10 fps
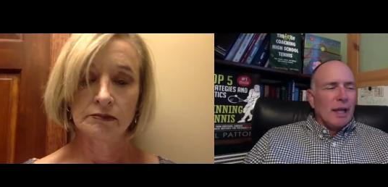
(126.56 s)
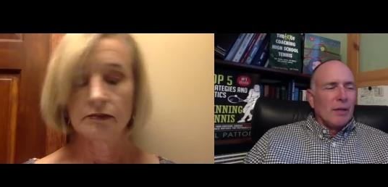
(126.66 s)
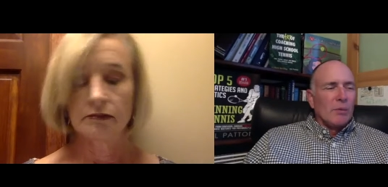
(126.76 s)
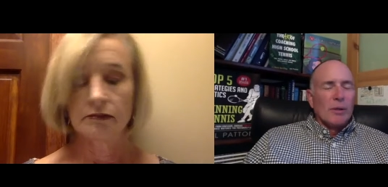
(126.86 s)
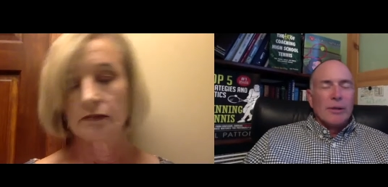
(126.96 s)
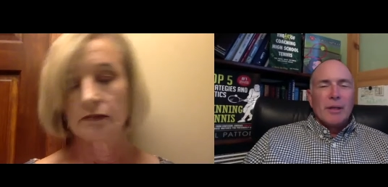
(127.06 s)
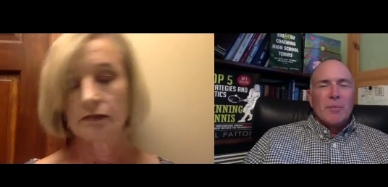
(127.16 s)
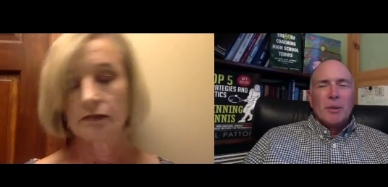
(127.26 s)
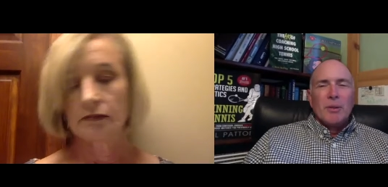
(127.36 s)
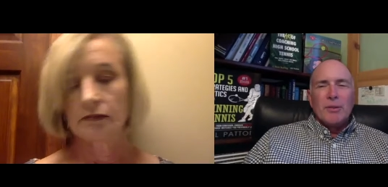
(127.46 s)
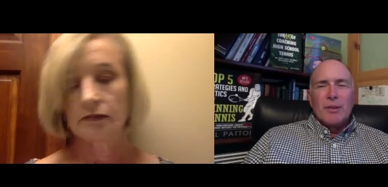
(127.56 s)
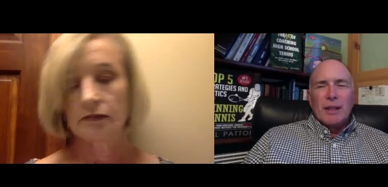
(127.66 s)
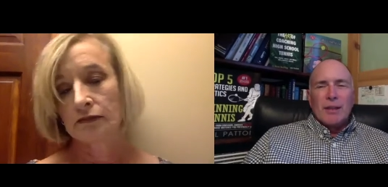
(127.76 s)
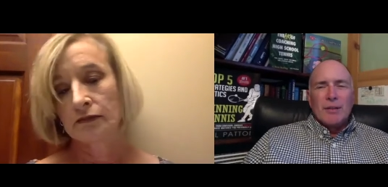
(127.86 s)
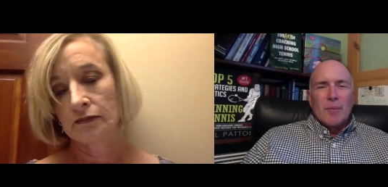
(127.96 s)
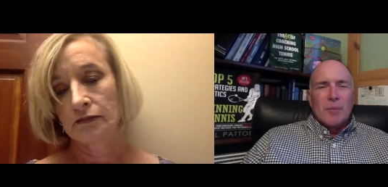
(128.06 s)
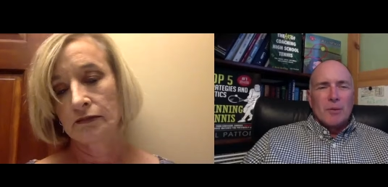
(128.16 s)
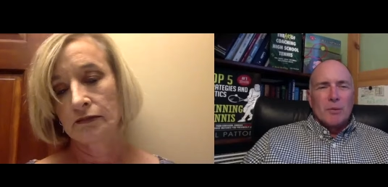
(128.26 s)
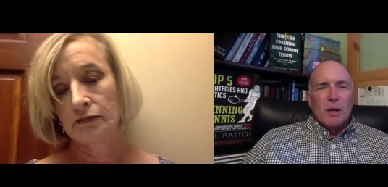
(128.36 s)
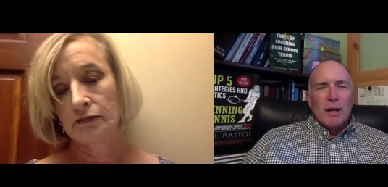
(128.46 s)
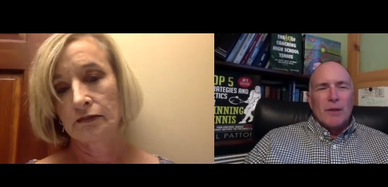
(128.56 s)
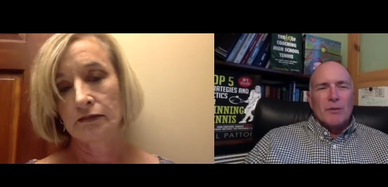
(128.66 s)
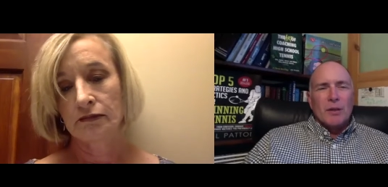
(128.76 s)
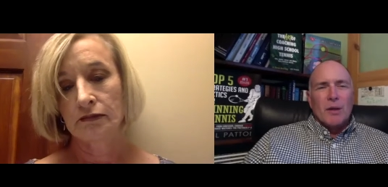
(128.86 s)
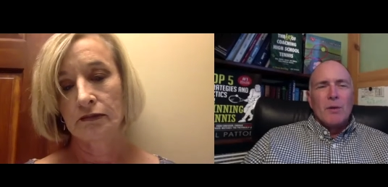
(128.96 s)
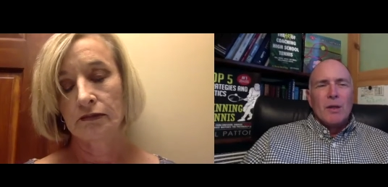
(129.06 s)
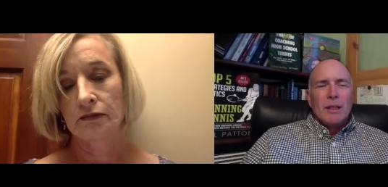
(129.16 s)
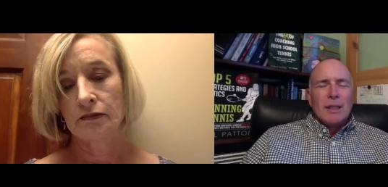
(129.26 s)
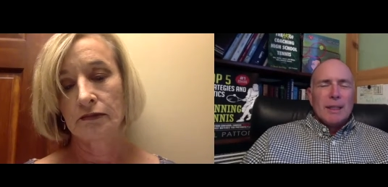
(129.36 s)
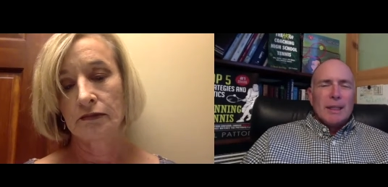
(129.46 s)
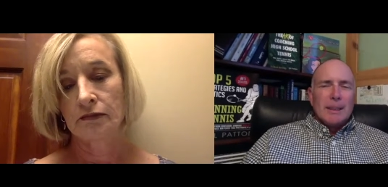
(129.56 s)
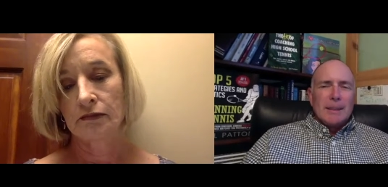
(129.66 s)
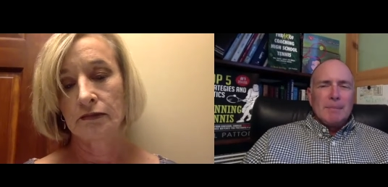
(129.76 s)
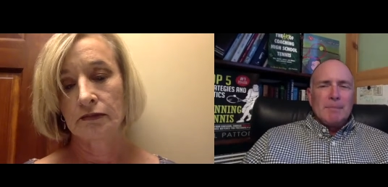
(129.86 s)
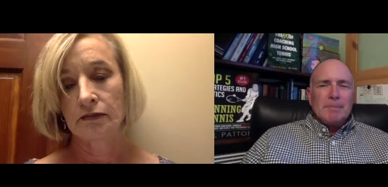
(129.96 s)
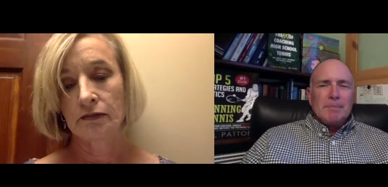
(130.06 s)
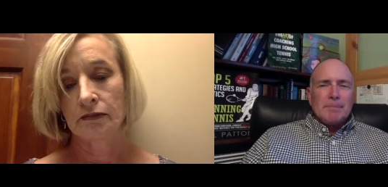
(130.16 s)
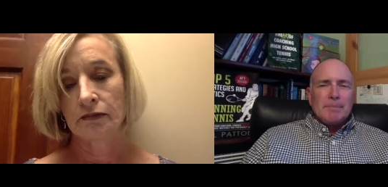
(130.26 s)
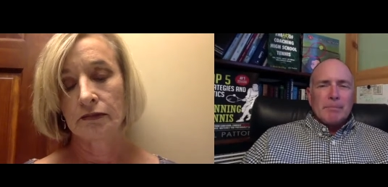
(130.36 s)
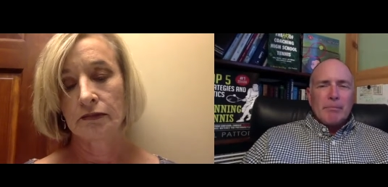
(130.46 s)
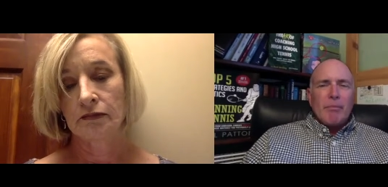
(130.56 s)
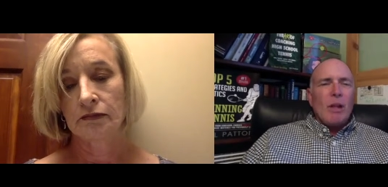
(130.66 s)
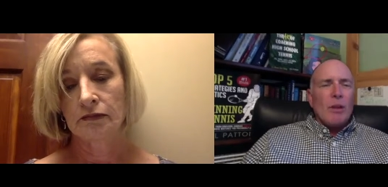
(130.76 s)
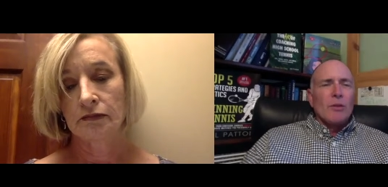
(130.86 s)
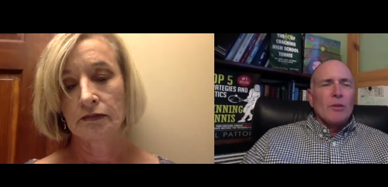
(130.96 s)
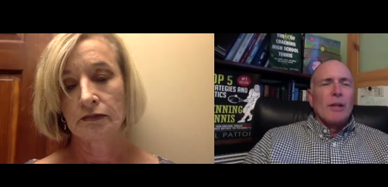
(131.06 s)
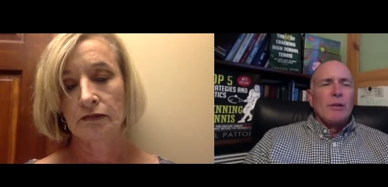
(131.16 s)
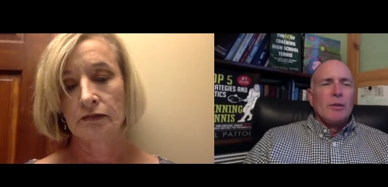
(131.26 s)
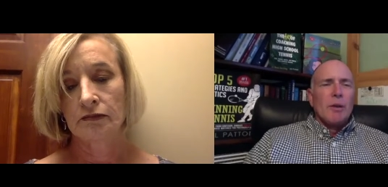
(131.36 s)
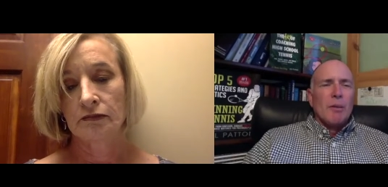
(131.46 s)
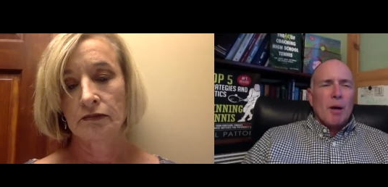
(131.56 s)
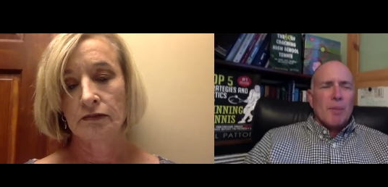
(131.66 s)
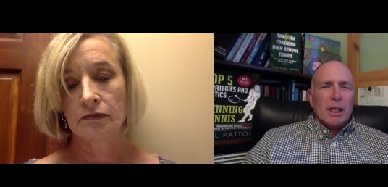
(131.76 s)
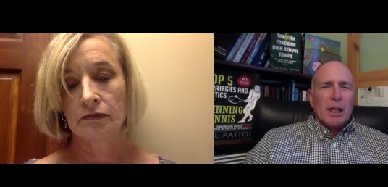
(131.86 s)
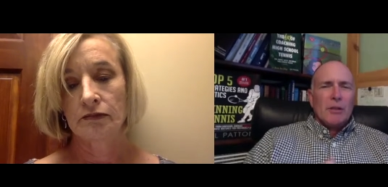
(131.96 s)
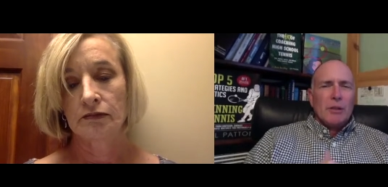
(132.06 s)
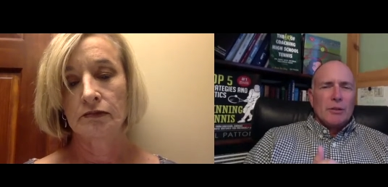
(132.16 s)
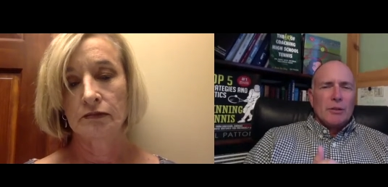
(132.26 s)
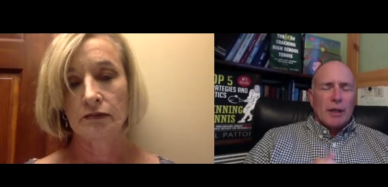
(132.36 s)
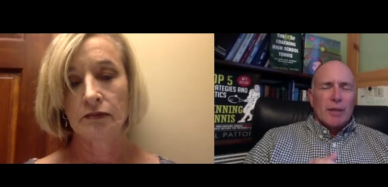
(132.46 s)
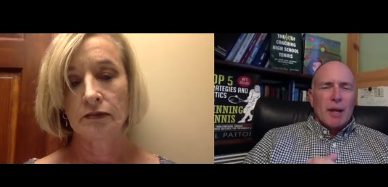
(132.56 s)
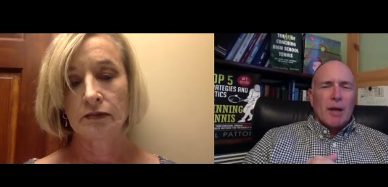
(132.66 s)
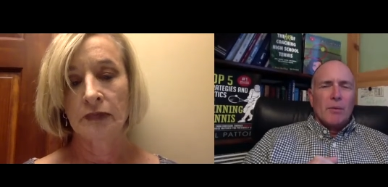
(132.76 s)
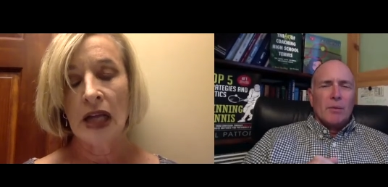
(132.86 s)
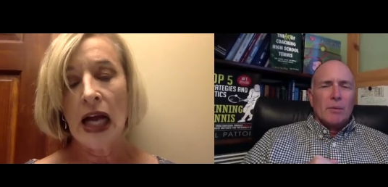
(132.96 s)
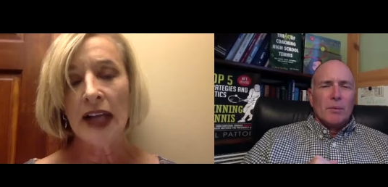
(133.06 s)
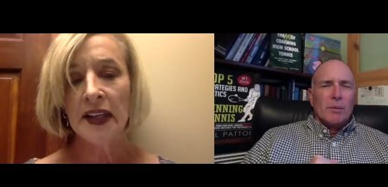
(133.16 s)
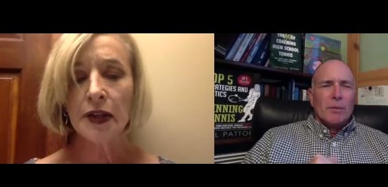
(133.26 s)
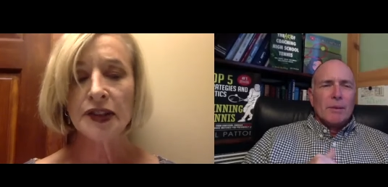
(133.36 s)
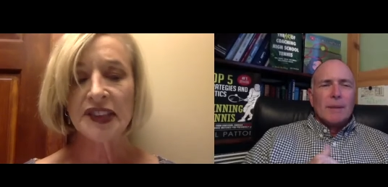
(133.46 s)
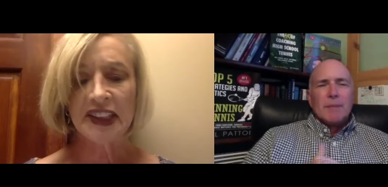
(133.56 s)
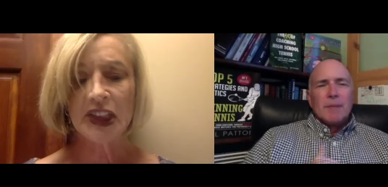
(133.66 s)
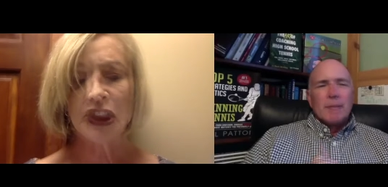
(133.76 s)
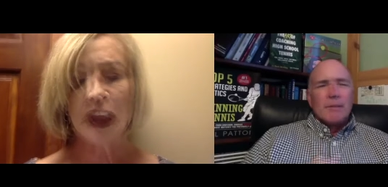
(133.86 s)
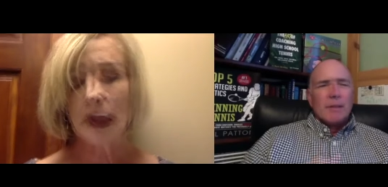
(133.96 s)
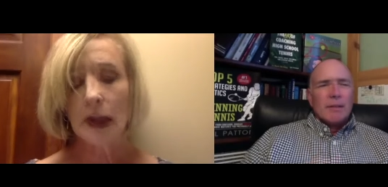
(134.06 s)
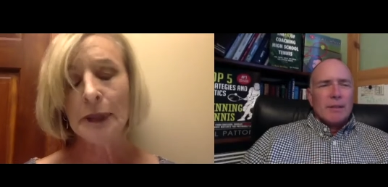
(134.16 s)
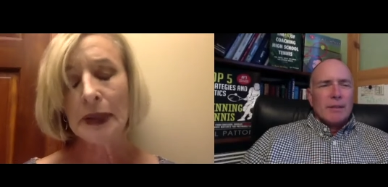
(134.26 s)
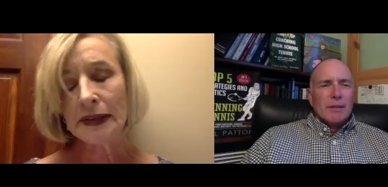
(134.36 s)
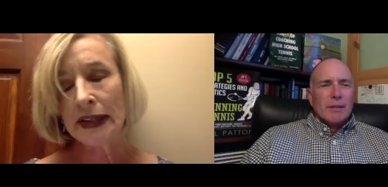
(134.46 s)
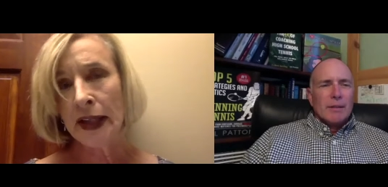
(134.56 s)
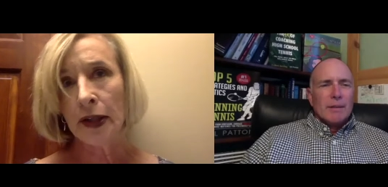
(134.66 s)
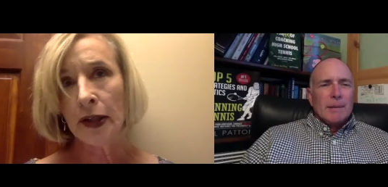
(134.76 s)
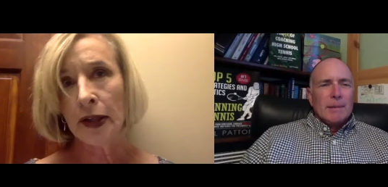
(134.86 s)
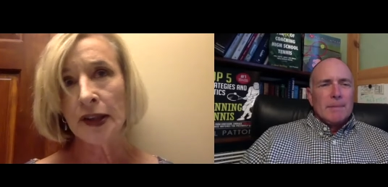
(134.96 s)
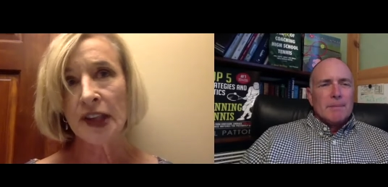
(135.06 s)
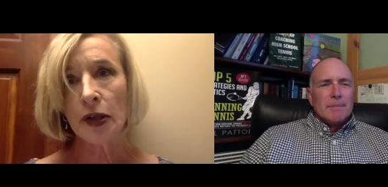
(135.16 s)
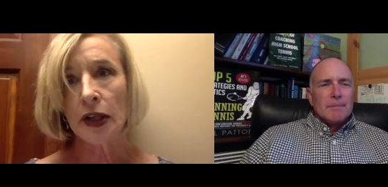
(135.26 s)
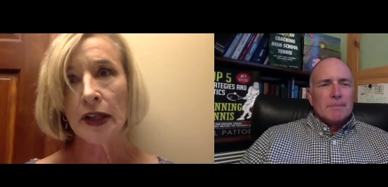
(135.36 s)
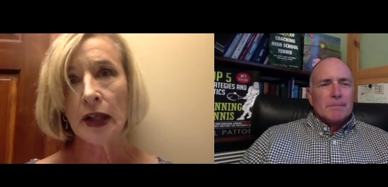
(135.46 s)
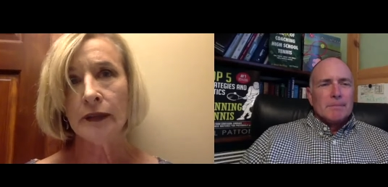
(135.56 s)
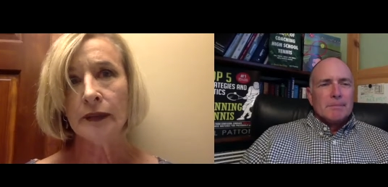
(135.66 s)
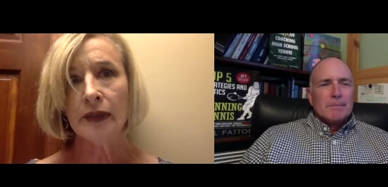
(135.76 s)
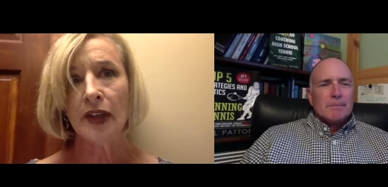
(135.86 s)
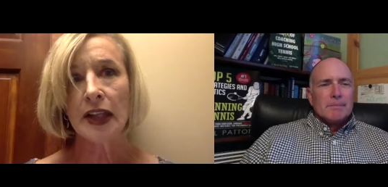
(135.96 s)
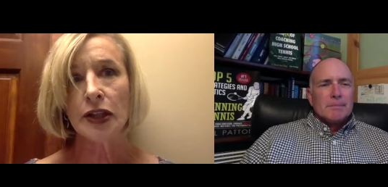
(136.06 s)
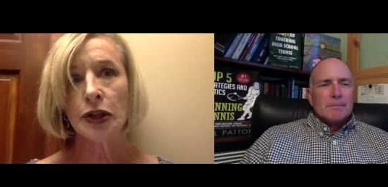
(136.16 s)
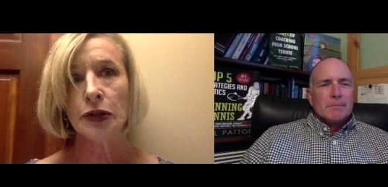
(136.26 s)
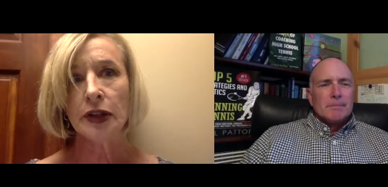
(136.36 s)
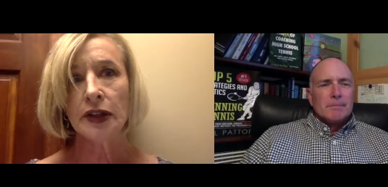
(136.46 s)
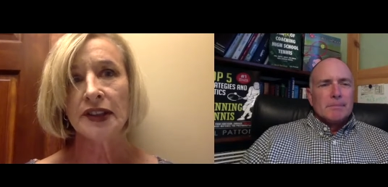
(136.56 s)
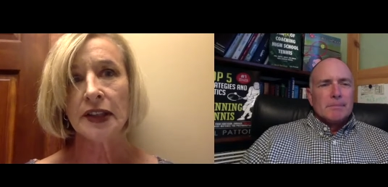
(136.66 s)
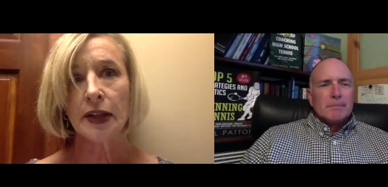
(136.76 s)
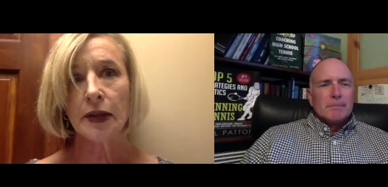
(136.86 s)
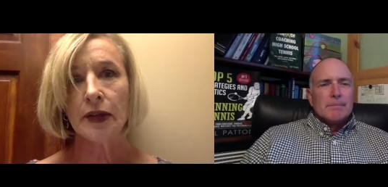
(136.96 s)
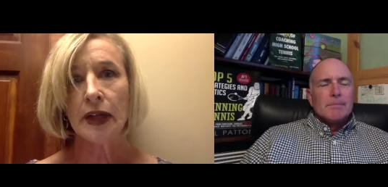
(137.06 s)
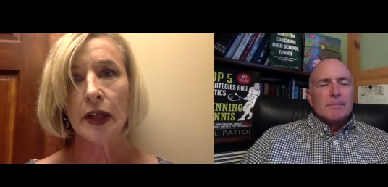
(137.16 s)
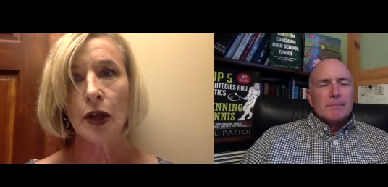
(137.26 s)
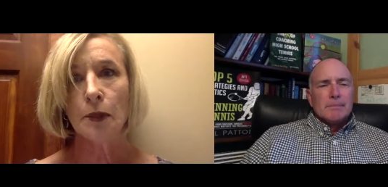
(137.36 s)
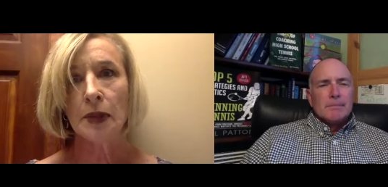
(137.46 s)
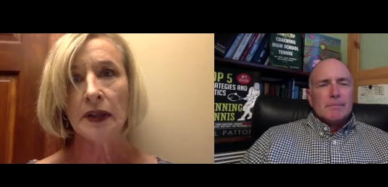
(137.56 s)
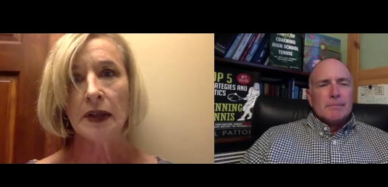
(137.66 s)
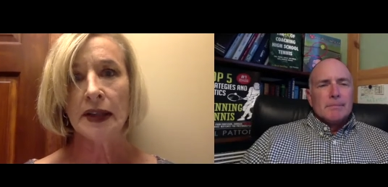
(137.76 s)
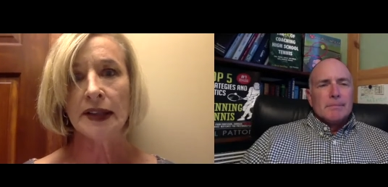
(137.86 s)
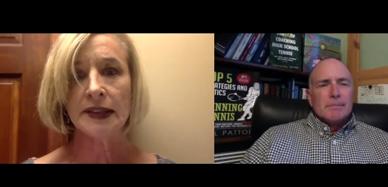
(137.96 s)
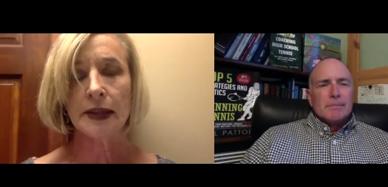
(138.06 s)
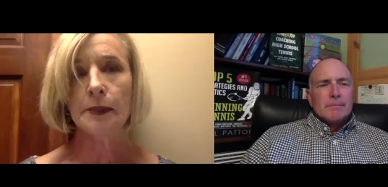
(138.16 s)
Speaker 1: could really boost things up as well. So, um, so now you, a moment ago, you talked
Speaker 2: about. I think you're seeing a change. In Arizona, I feel like two years ago, they opened things up a